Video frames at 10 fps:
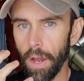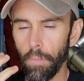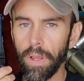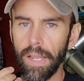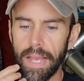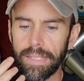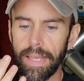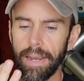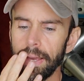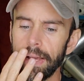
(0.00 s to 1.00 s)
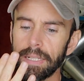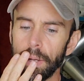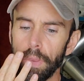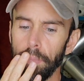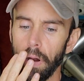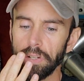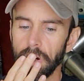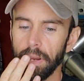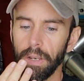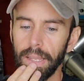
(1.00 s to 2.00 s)
I realized that some of the parts
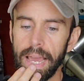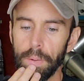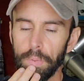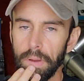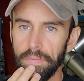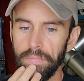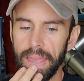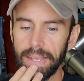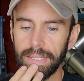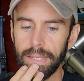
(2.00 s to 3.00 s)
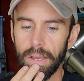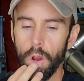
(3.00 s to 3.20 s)
aren't going to line up with my face